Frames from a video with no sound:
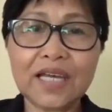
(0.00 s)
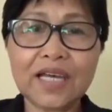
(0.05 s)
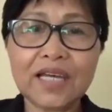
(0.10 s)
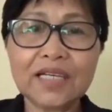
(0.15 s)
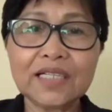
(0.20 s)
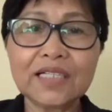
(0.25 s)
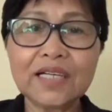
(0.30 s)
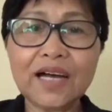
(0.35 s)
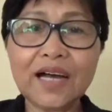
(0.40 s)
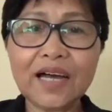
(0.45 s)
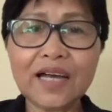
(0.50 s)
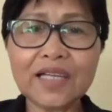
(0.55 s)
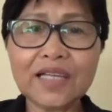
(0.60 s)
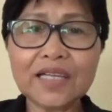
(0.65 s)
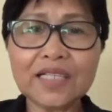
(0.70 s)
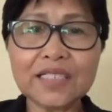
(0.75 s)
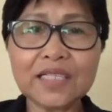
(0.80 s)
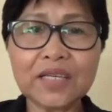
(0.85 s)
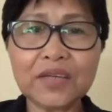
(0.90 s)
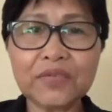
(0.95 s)
God
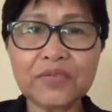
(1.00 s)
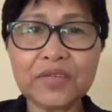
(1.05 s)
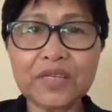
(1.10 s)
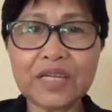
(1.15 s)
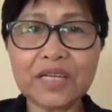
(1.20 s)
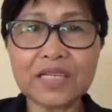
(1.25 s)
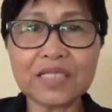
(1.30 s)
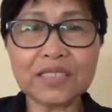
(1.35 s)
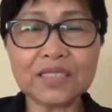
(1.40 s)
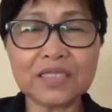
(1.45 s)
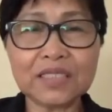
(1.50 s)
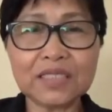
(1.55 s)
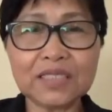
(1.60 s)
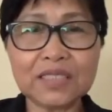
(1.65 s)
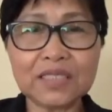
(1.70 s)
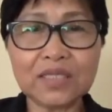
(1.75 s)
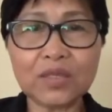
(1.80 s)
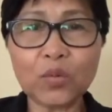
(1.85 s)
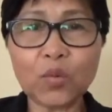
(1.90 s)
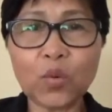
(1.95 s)
has given us
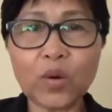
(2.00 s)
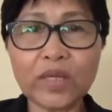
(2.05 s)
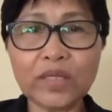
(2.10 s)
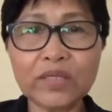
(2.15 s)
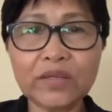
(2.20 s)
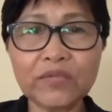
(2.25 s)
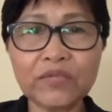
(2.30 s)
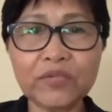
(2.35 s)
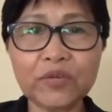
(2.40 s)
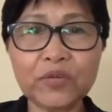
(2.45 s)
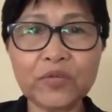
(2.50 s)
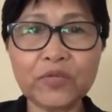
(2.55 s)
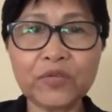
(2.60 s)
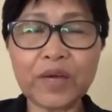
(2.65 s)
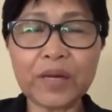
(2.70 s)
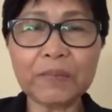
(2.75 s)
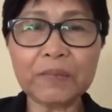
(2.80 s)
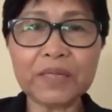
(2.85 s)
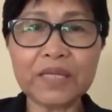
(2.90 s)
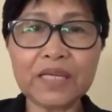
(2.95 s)
the wonderful
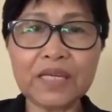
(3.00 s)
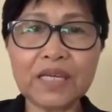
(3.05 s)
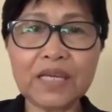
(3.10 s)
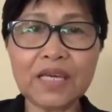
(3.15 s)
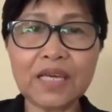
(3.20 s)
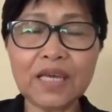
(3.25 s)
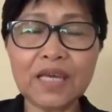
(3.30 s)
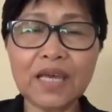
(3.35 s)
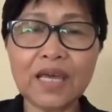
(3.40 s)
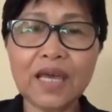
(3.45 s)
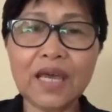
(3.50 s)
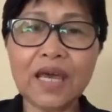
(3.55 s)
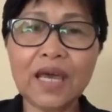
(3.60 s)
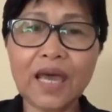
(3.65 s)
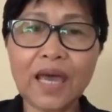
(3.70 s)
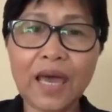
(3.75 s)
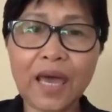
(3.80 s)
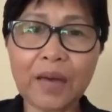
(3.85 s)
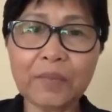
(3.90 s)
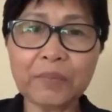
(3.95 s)
family,
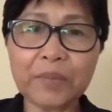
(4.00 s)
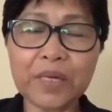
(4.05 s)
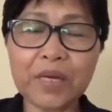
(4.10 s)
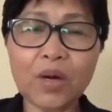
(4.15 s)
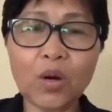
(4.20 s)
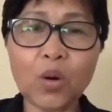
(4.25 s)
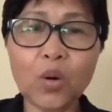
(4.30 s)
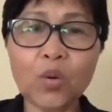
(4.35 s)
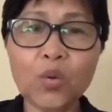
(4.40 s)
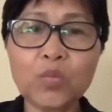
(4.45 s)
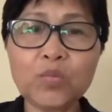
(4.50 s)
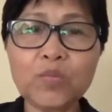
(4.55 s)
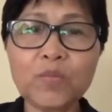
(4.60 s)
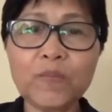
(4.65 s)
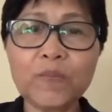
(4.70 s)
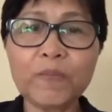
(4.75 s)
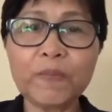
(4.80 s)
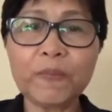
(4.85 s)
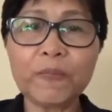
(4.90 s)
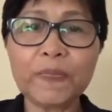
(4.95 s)
a happy home,
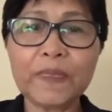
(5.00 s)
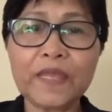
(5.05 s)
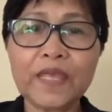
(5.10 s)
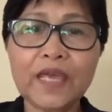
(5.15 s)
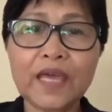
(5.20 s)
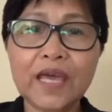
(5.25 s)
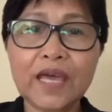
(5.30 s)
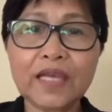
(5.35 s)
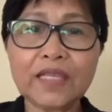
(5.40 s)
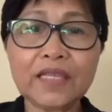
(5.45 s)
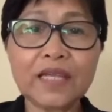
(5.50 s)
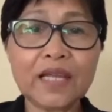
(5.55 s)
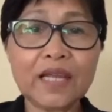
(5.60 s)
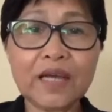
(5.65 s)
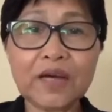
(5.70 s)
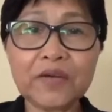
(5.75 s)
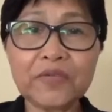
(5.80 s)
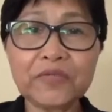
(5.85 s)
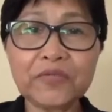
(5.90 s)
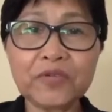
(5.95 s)
and the
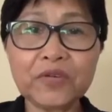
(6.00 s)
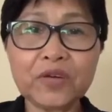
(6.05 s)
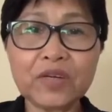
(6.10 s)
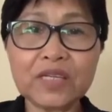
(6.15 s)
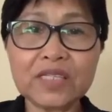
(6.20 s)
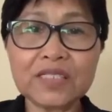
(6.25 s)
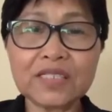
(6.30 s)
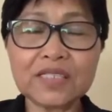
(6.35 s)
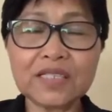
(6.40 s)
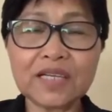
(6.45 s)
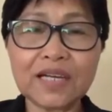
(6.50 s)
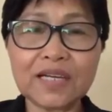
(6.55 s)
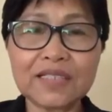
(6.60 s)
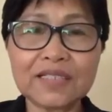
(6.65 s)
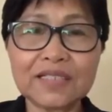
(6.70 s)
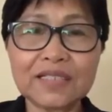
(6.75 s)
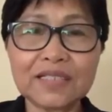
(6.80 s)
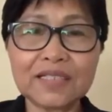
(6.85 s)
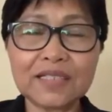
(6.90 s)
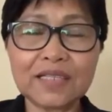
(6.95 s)
love for each
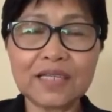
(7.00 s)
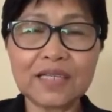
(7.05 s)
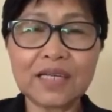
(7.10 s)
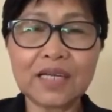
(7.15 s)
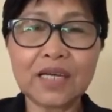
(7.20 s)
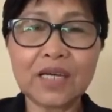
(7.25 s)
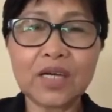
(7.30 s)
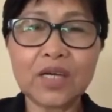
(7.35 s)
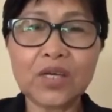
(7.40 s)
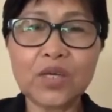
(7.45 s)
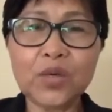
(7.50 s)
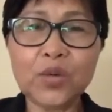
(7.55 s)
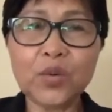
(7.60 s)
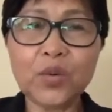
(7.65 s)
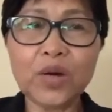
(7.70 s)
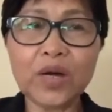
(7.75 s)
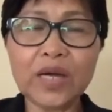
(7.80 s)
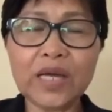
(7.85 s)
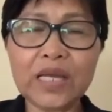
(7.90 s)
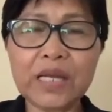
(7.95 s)
other. You
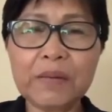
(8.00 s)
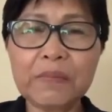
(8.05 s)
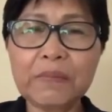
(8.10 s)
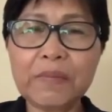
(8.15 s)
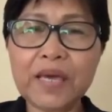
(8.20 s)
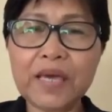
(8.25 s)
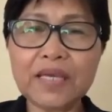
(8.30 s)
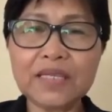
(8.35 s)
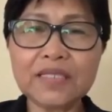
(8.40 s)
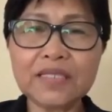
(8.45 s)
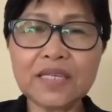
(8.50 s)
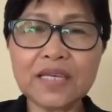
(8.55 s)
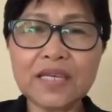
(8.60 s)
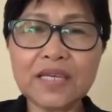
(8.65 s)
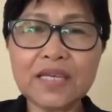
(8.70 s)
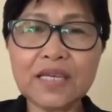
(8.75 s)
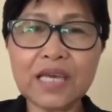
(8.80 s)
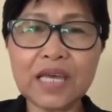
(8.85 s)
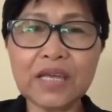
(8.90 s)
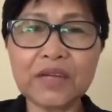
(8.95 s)
are an
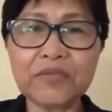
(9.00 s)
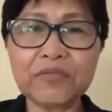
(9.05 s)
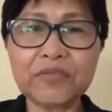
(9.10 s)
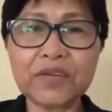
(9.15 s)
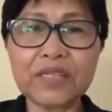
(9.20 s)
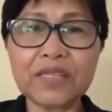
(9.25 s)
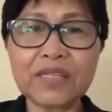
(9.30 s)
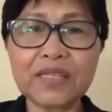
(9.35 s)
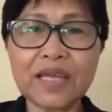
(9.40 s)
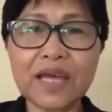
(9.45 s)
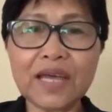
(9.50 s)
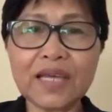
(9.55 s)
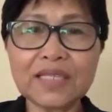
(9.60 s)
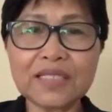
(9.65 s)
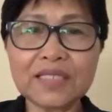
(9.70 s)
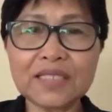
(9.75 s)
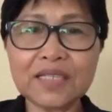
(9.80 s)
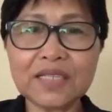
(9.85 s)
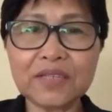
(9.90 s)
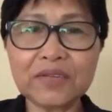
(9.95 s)
amazing and
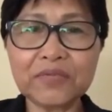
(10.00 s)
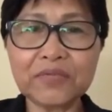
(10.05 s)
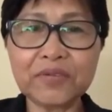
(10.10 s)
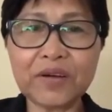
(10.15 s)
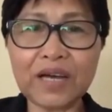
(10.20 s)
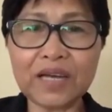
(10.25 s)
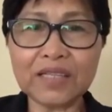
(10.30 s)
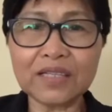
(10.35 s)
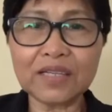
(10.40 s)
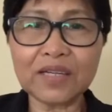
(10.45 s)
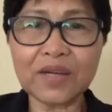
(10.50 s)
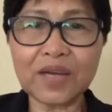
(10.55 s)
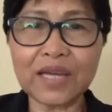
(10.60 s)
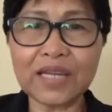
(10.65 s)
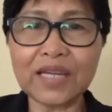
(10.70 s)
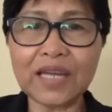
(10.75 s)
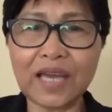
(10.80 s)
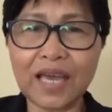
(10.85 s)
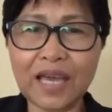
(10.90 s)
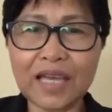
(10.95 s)
fantastic father and
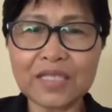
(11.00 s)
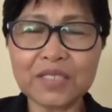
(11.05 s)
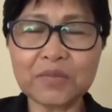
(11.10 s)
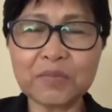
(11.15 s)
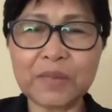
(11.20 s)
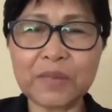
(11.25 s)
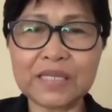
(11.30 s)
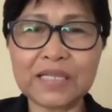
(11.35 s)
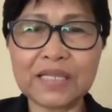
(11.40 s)
a husband.